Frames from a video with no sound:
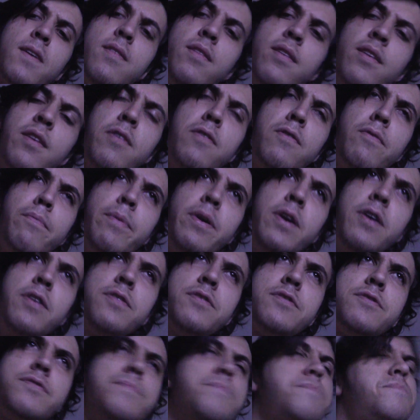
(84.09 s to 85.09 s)
than other
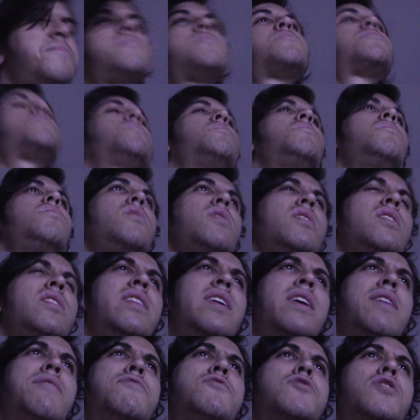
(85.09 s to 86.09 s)
beers
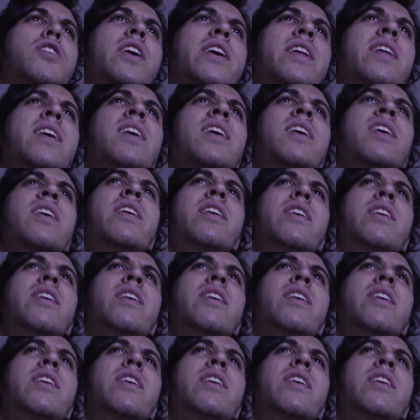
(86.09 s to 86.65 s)
that I've tried.